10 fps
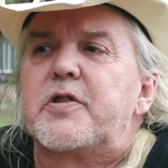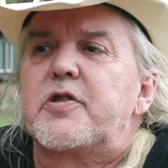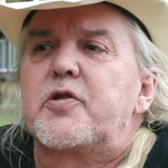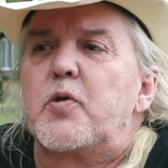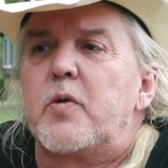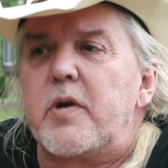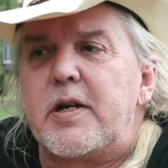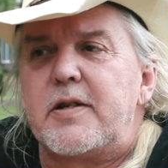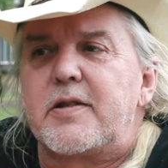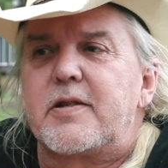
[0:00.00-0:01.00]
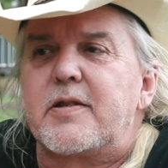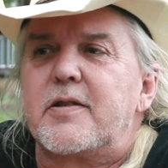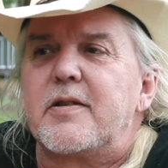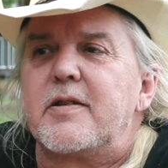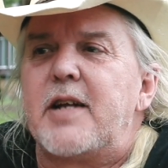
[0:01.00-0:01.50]

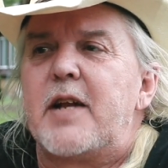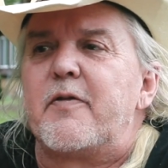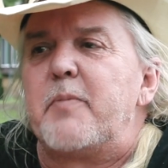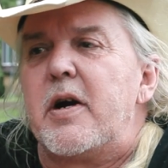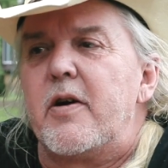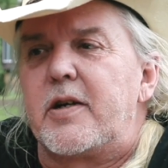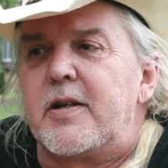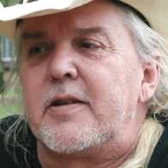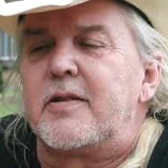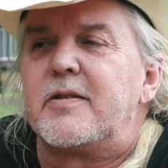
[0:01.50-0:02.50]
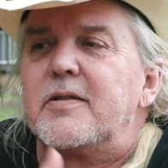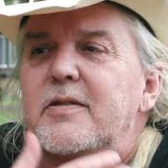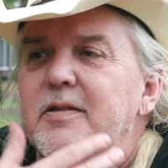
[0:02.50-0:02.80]
stories, Native American